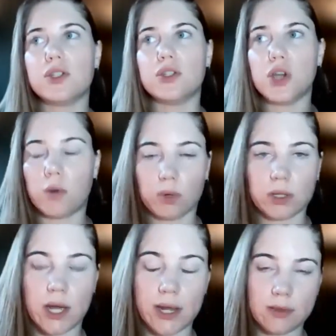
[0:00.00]
don't
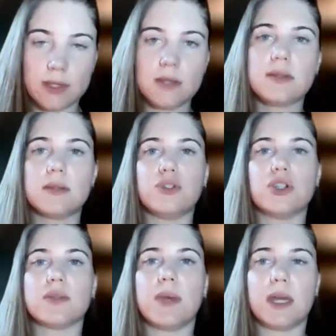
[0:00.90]
rely on this,
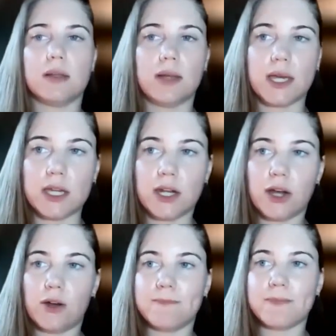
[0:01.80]
just make it like,
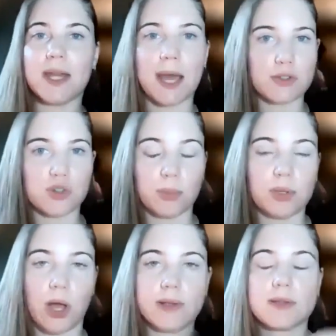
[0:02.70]
an extra
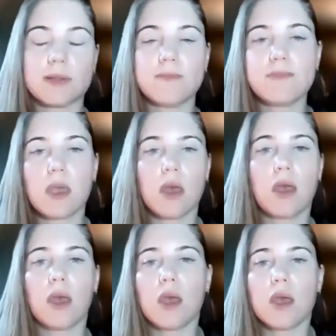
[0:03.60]
plus.
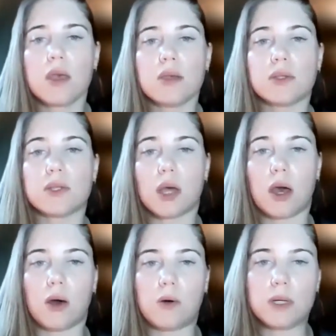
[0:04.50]

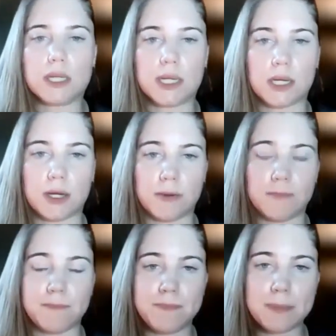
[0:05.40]
So,
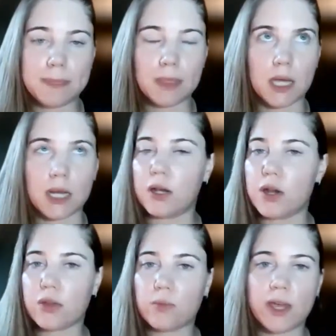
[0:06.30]
and
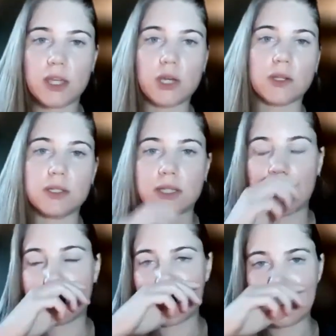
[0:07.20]
another way that you can
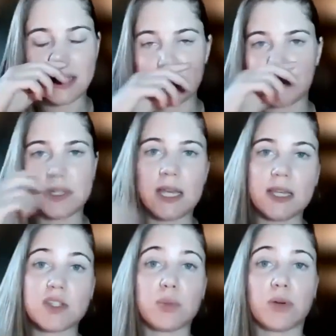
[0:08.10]
keep things interesting
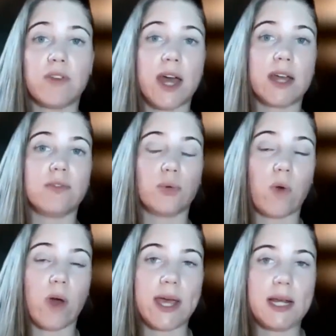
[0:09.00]
is to provide
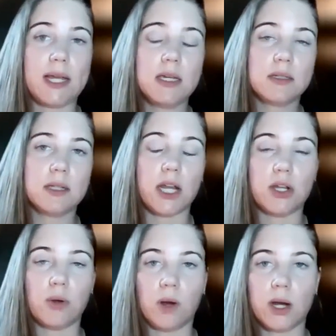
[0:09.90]
variety in
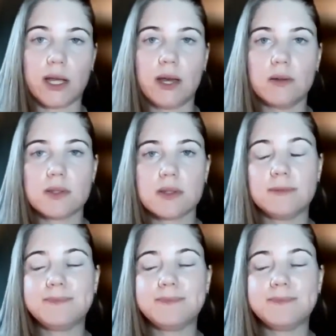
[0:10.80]
your workouts.